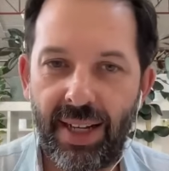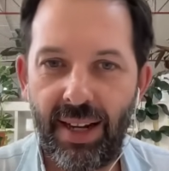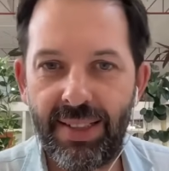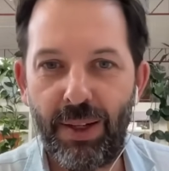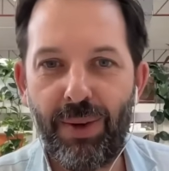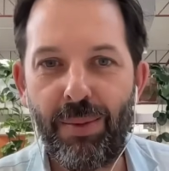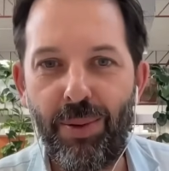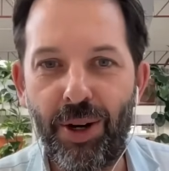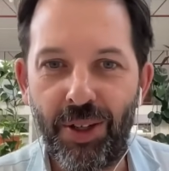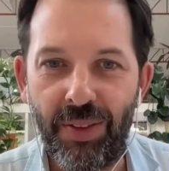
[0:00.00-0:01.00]
I say one
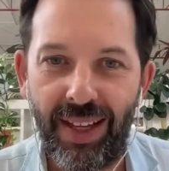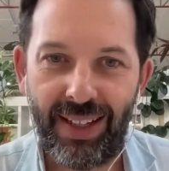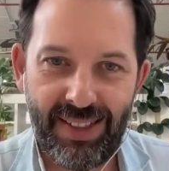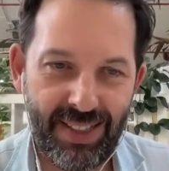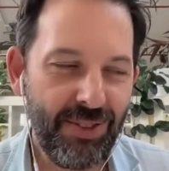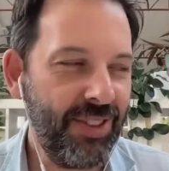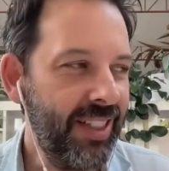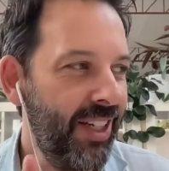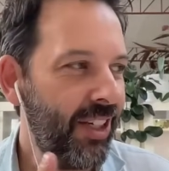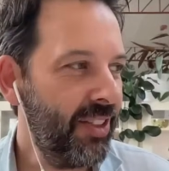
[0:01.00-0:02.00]
point on that? It's
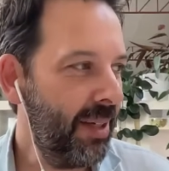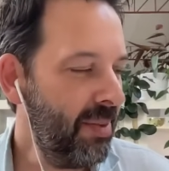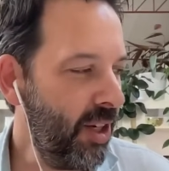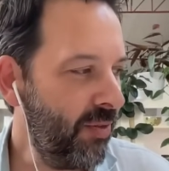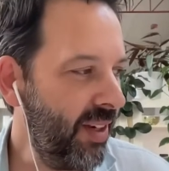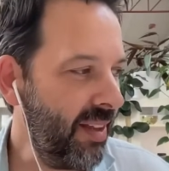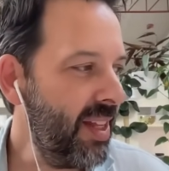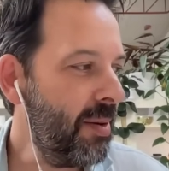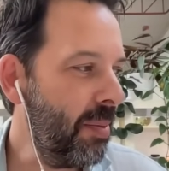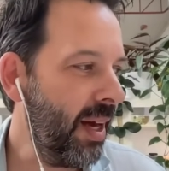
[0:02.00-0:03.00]
interesting, something often I
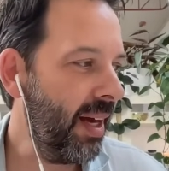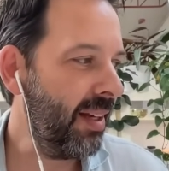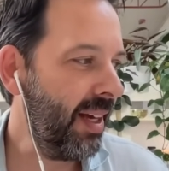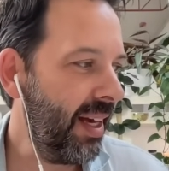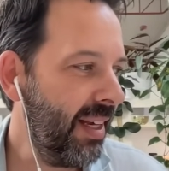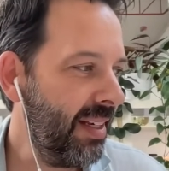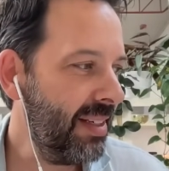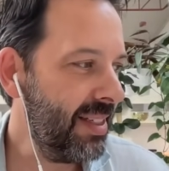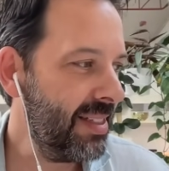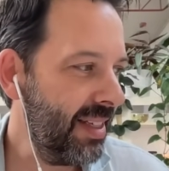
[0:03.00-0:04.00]
think about and
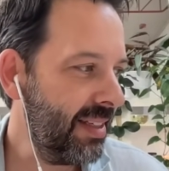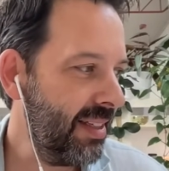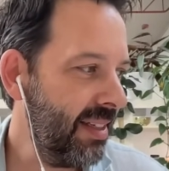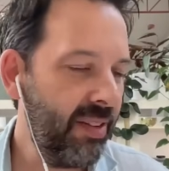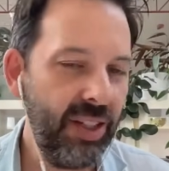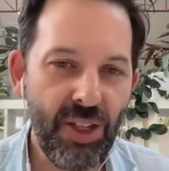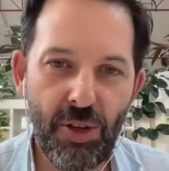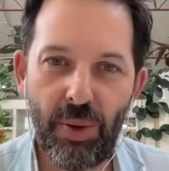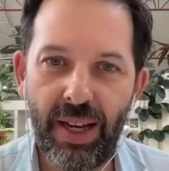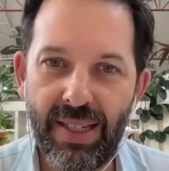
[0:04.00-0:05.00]
is that the
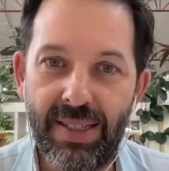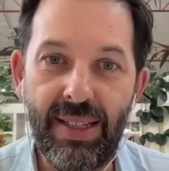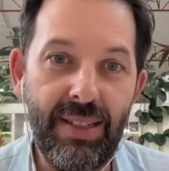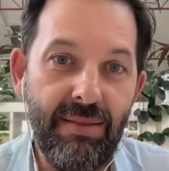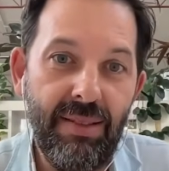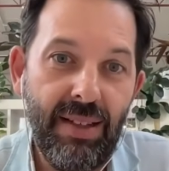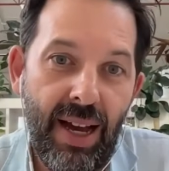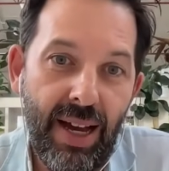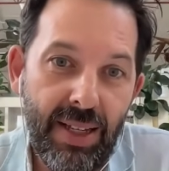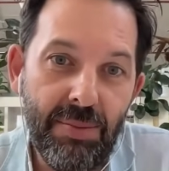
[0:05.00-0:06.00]
US and
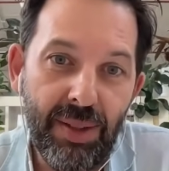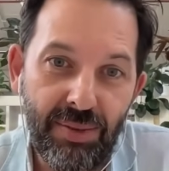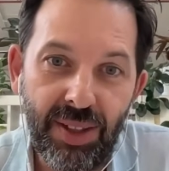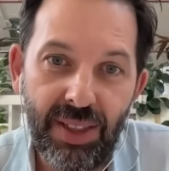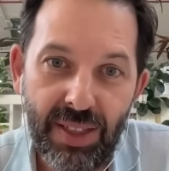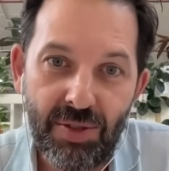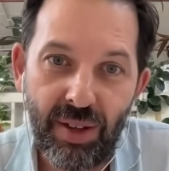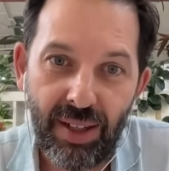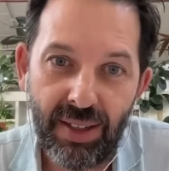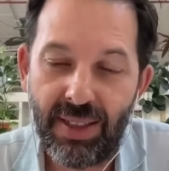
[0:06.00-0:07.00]
arguably really
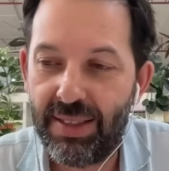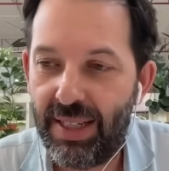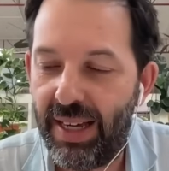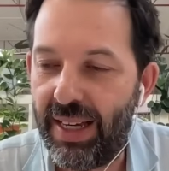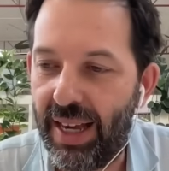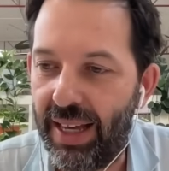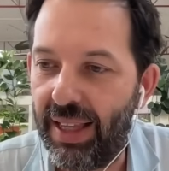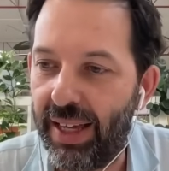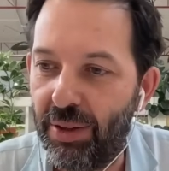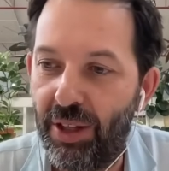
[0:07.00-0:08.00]
Israel as its key
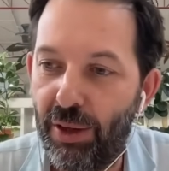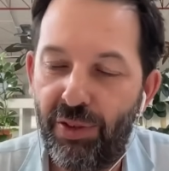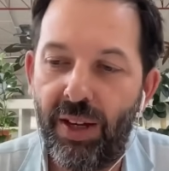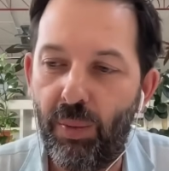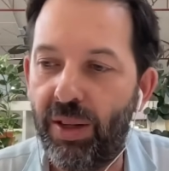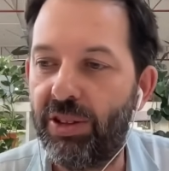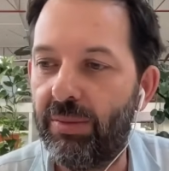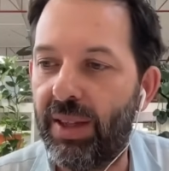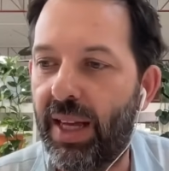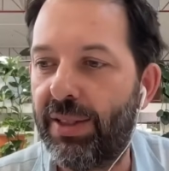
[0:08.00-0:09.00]
ally, although often I wonder
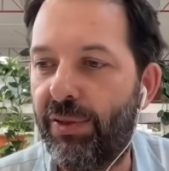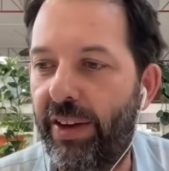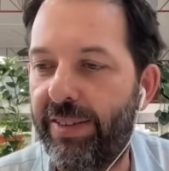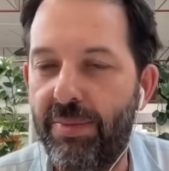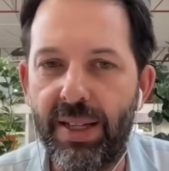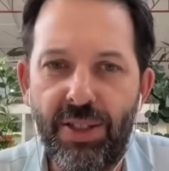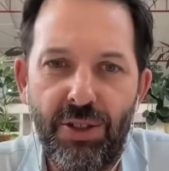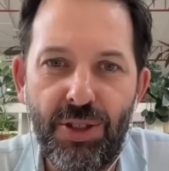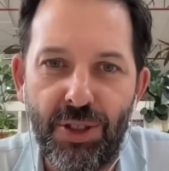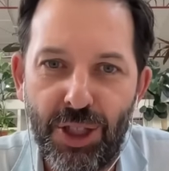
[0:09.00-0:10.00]
in the last 5 months,
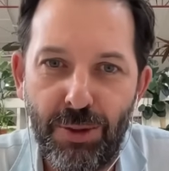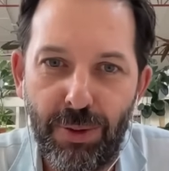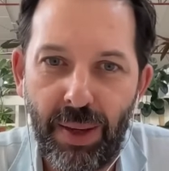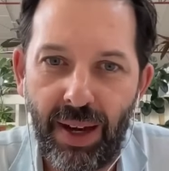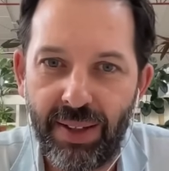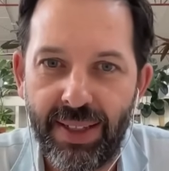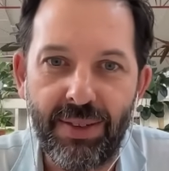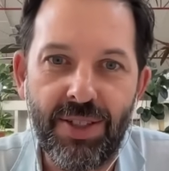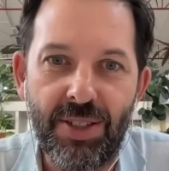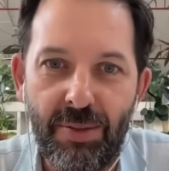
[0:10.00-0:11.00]
who's the superpower
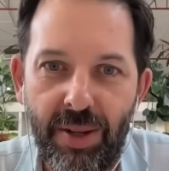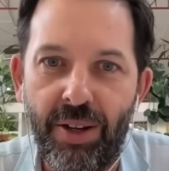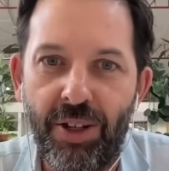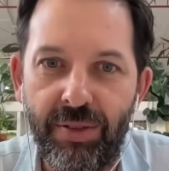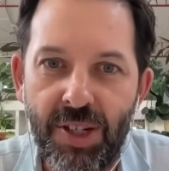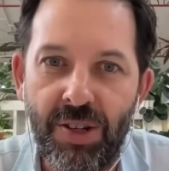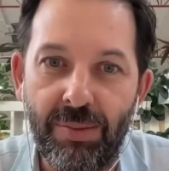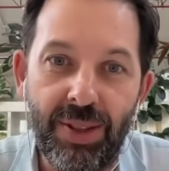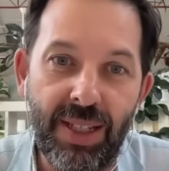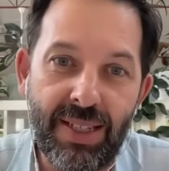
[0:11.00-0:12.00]
here? Is it America or Israel?
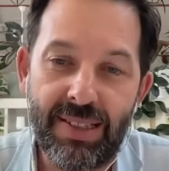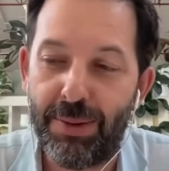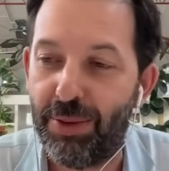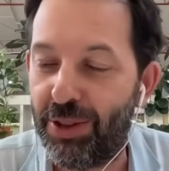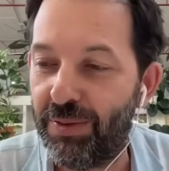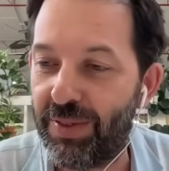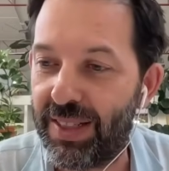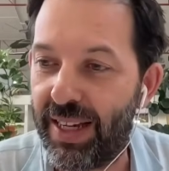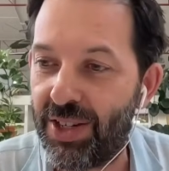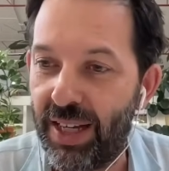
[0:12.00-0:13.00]
But that's a separate
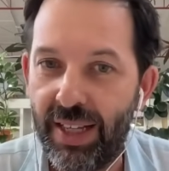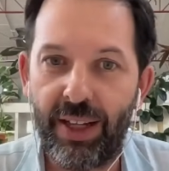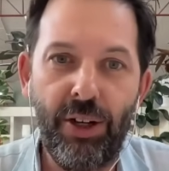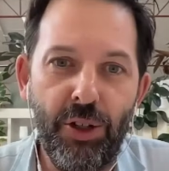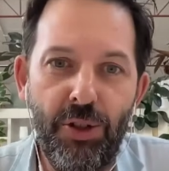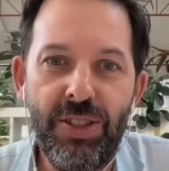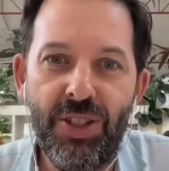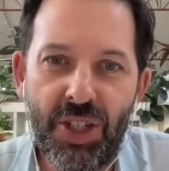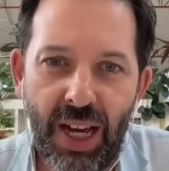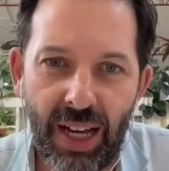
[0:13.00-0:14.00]
conversation. Like, who's
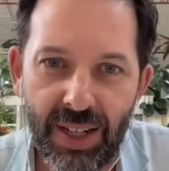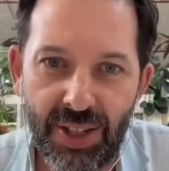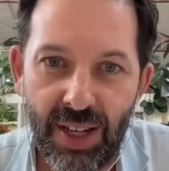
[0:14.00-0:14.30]
in charge?